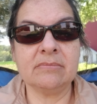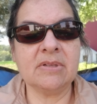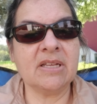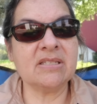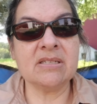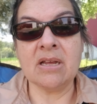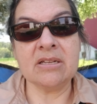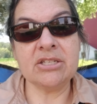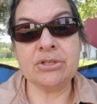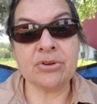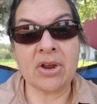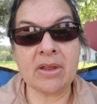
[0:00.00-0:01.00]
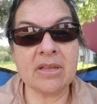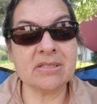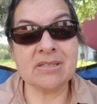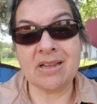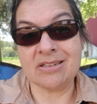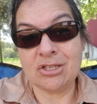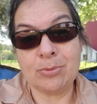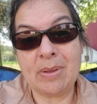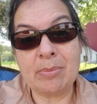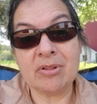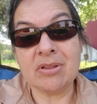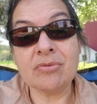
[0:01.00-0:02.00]
it's not 2
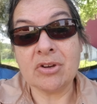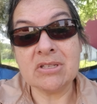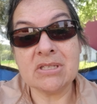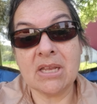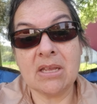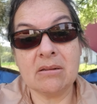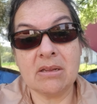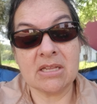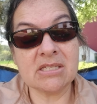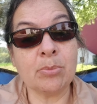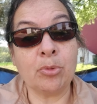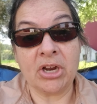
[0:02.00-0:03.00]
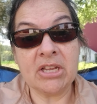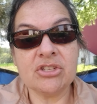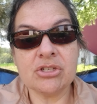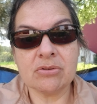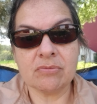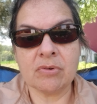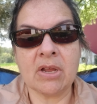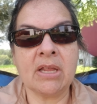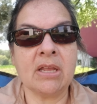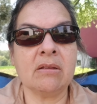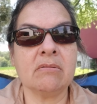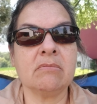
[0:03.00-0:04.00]
people in the front seat. It's a bridge
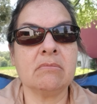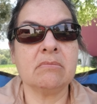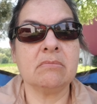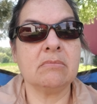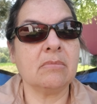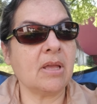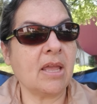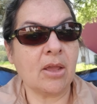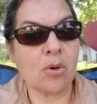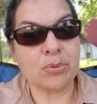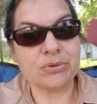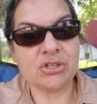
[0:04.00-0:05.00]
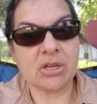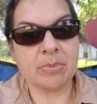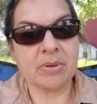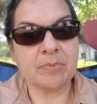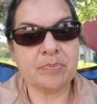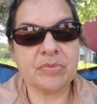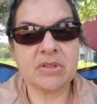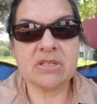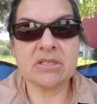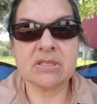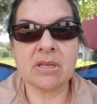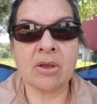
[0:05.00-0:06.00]
running a whole ship.
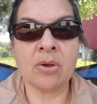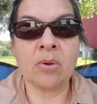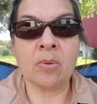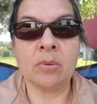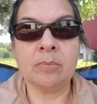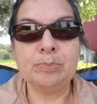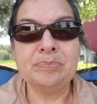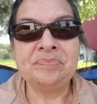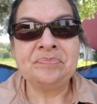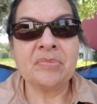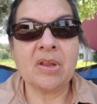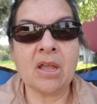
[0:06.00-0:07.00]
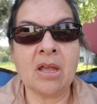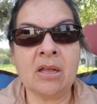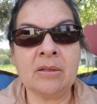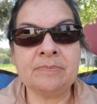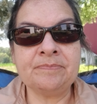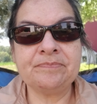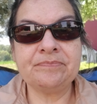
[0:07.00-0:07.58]
So the